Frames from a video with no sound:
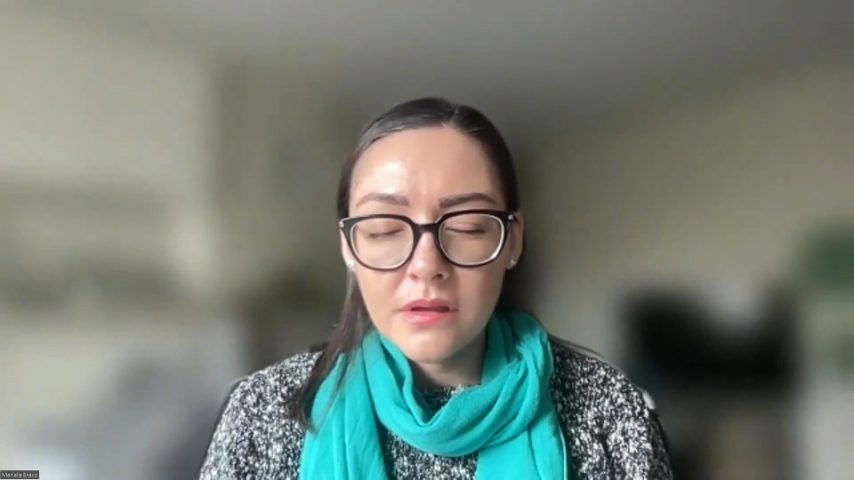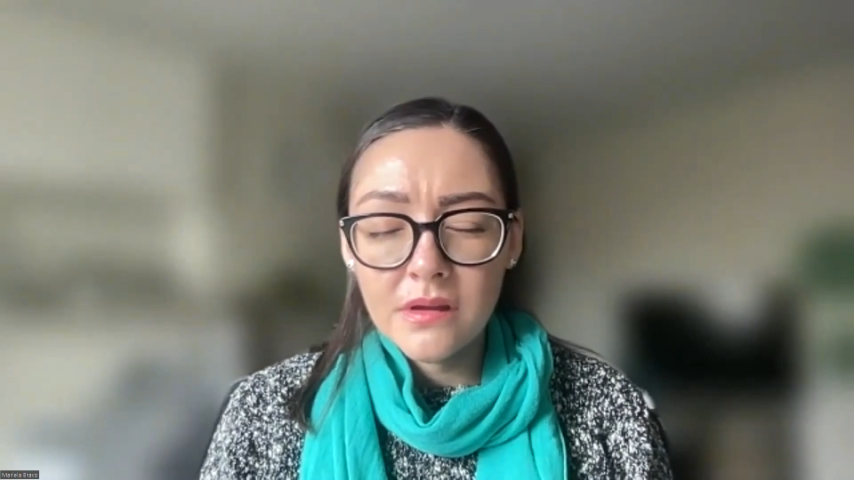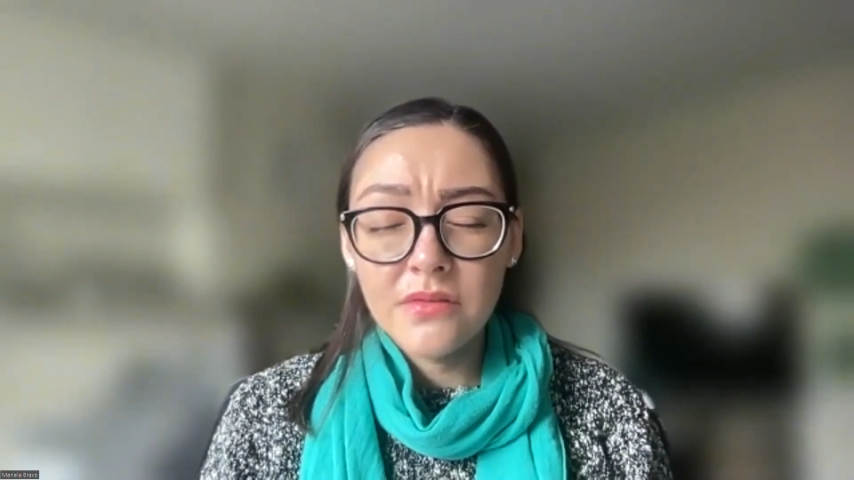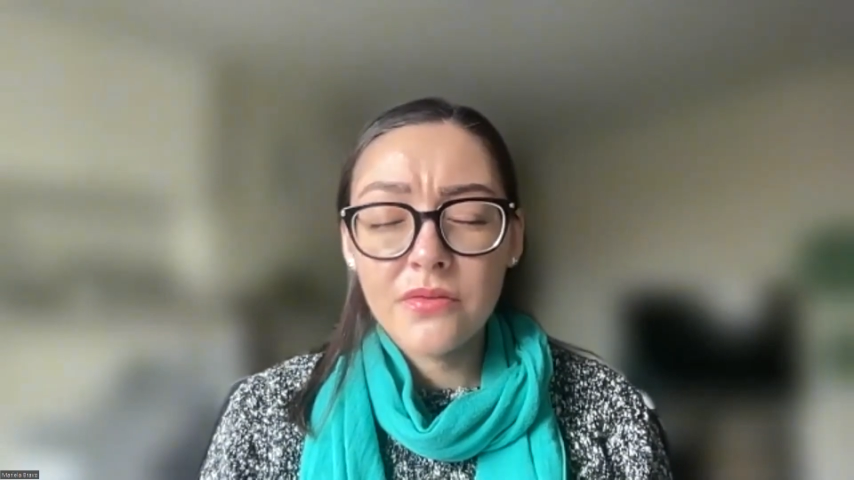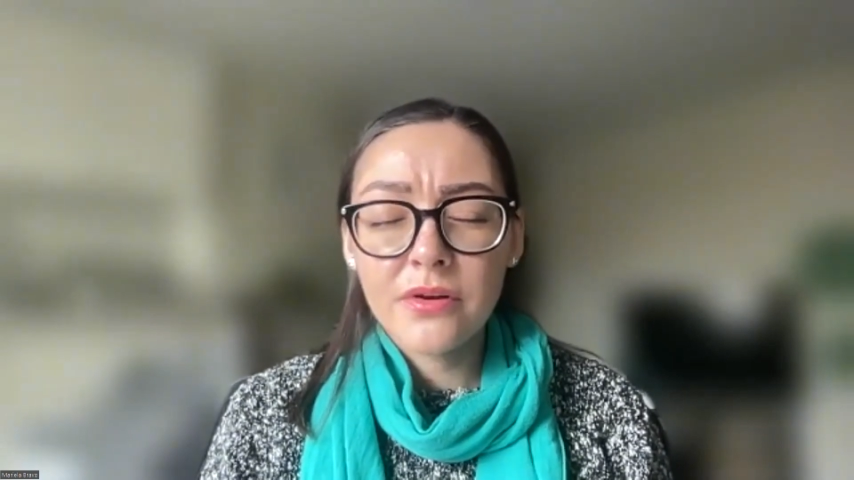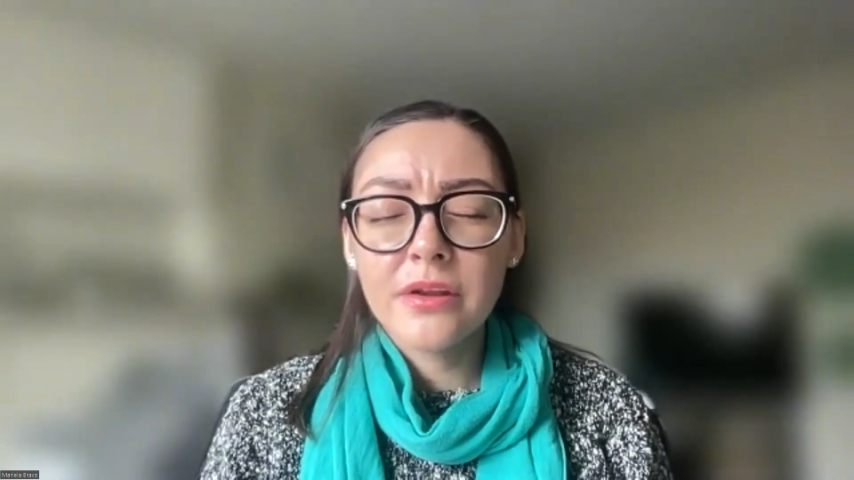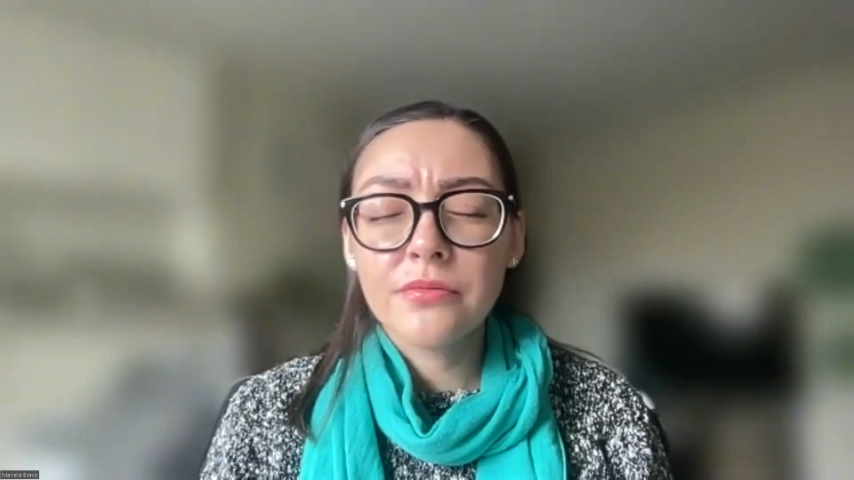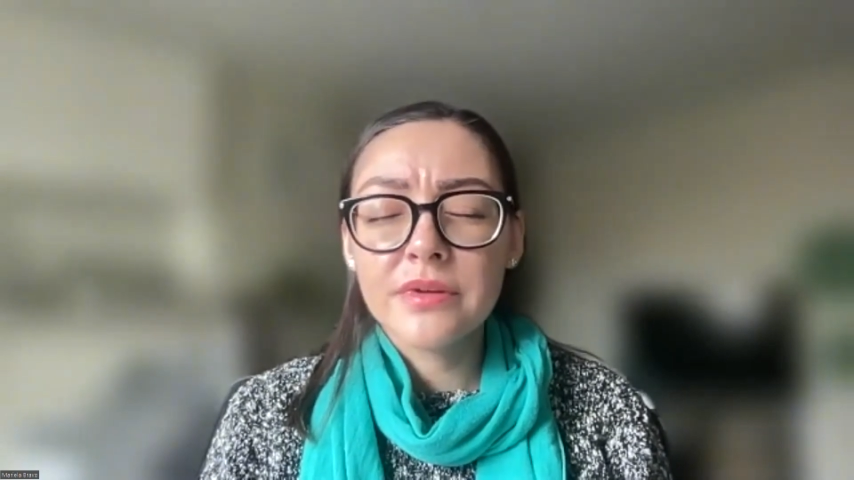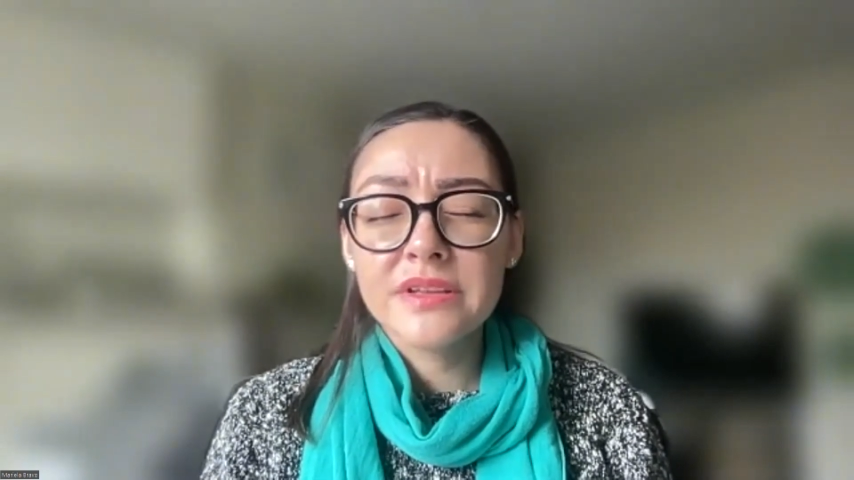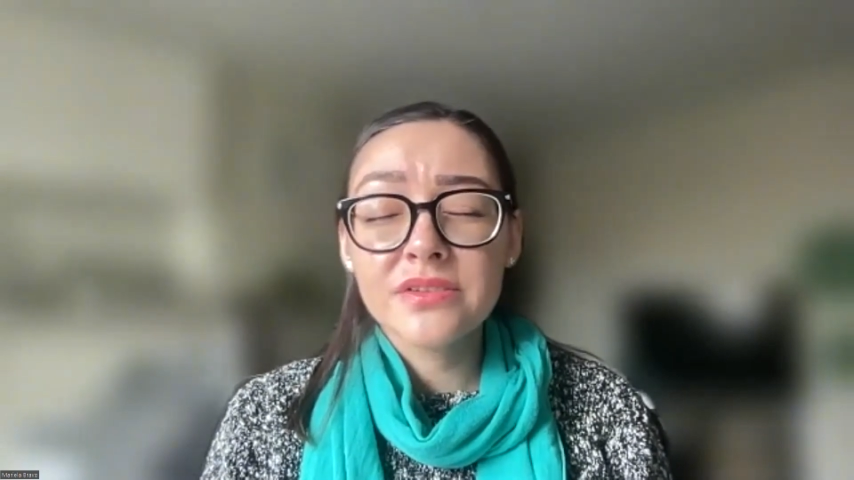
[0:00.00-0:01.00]
And if for any
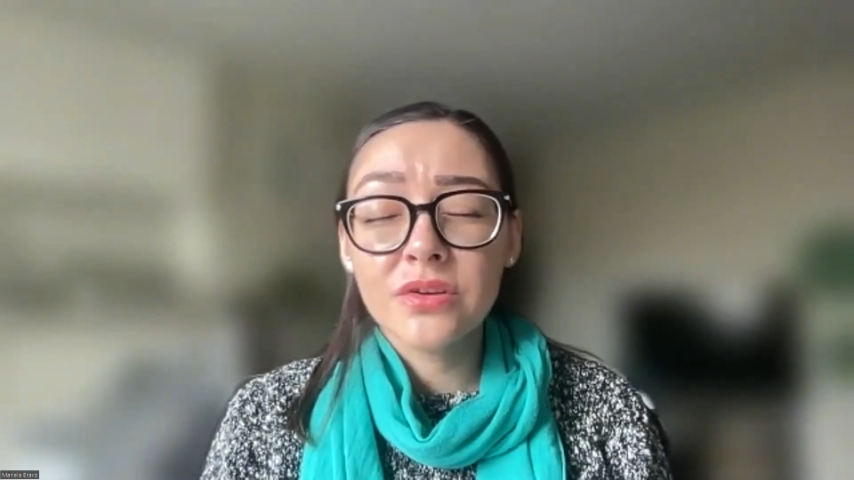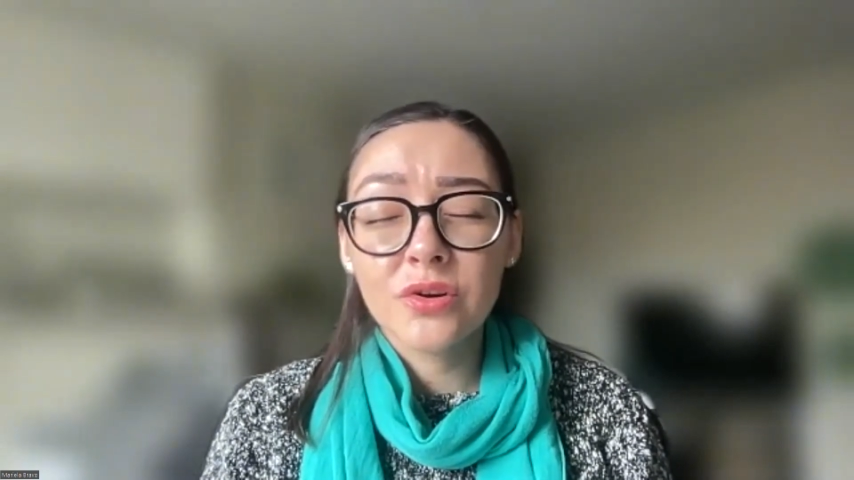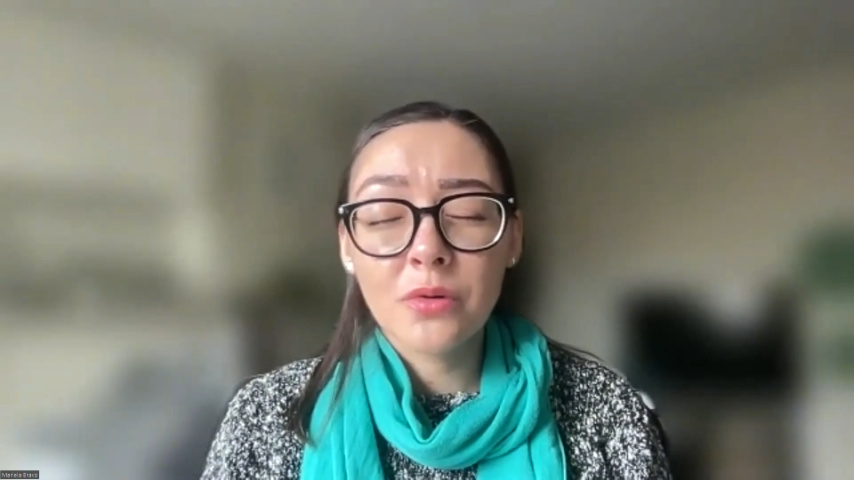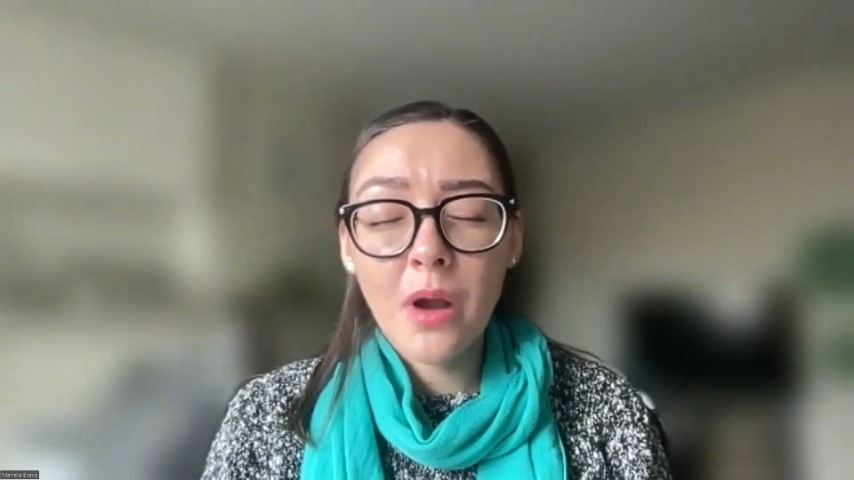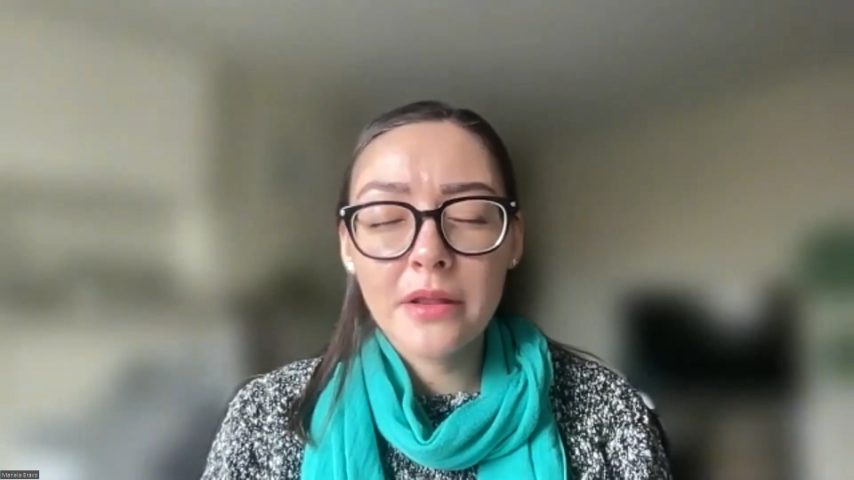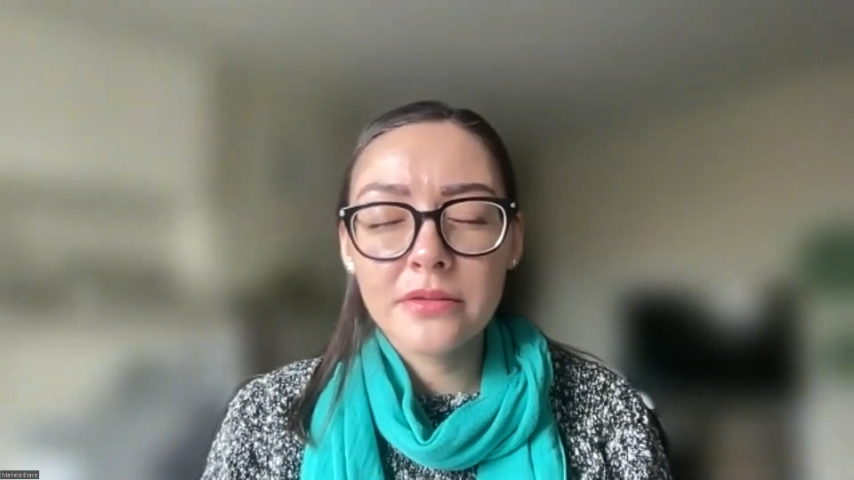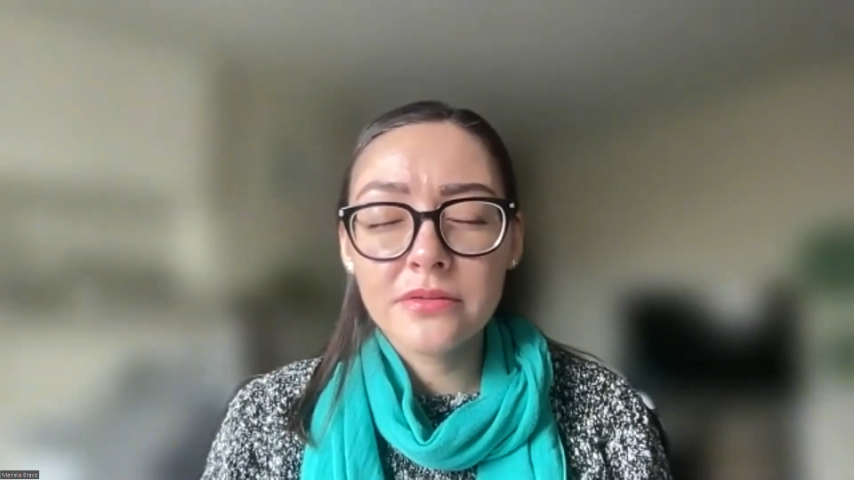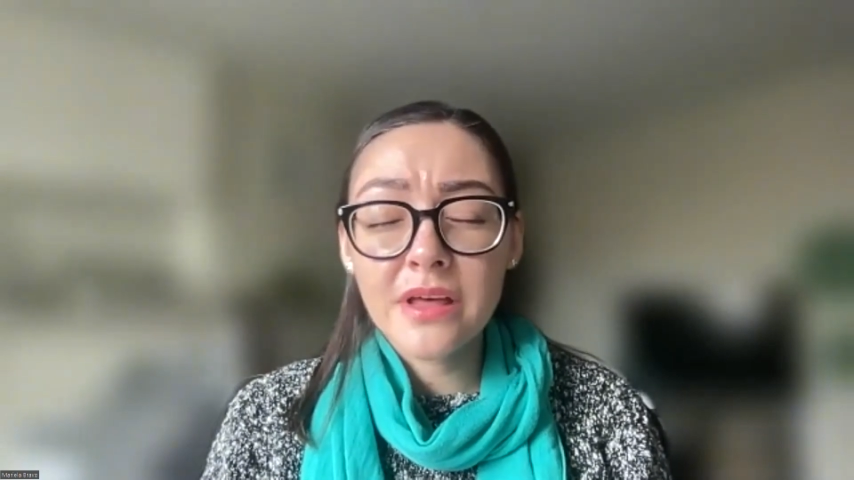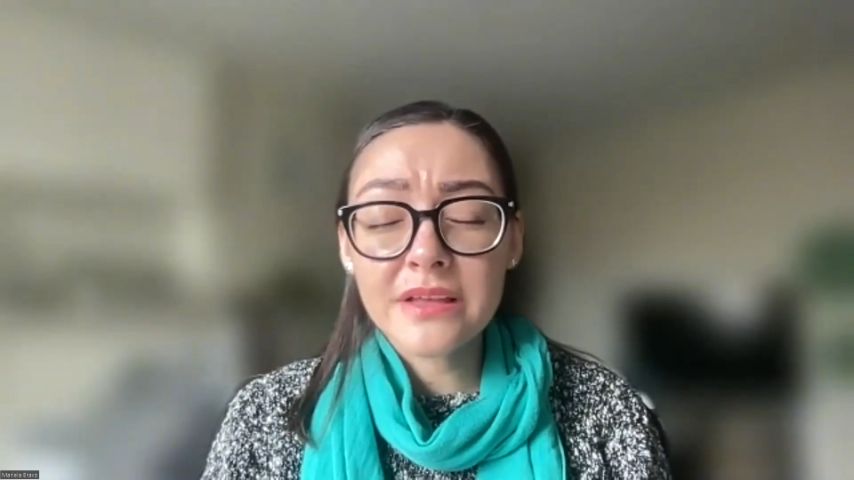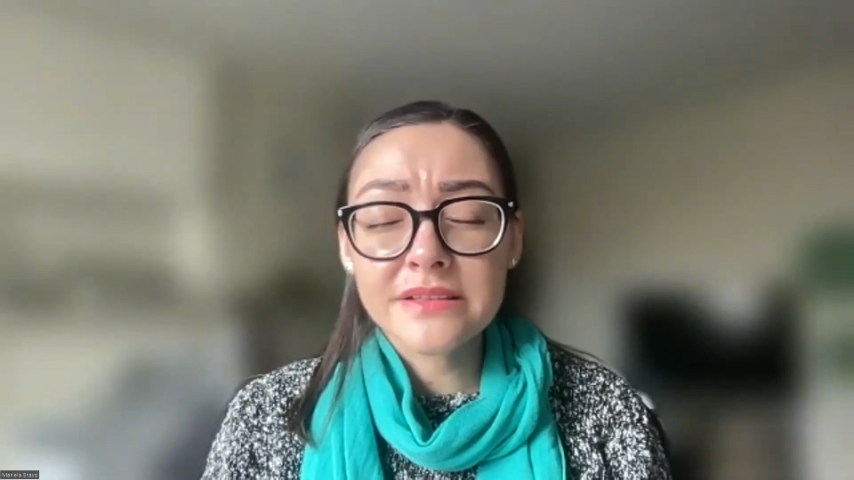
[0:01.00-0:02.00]
reason
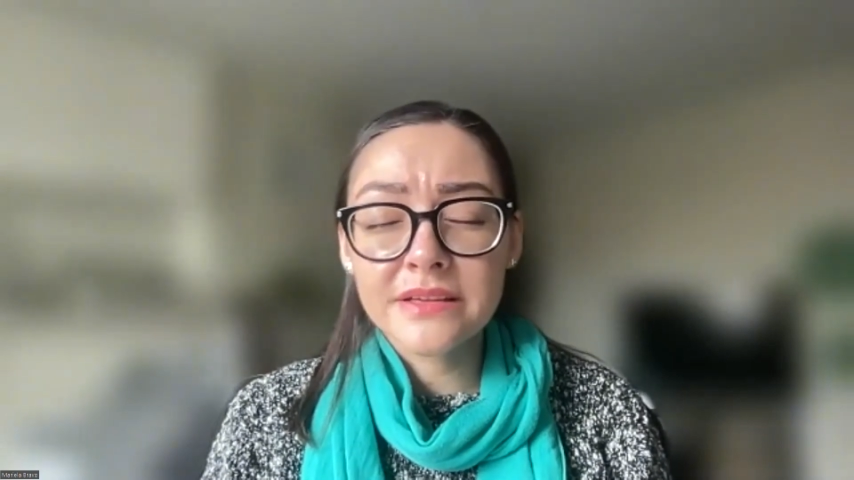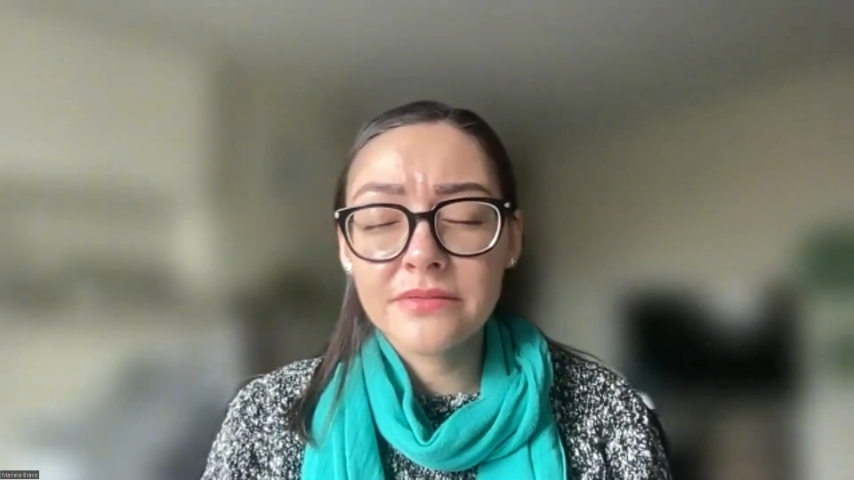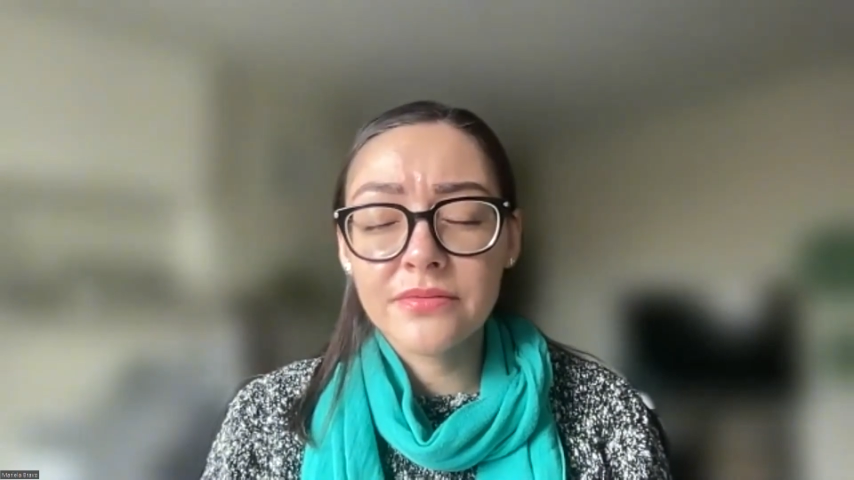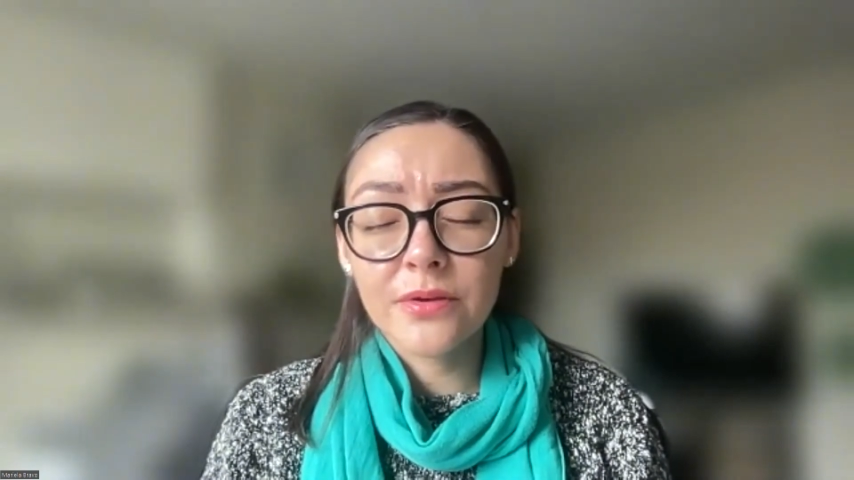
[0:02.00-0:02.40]
gratitude doesn't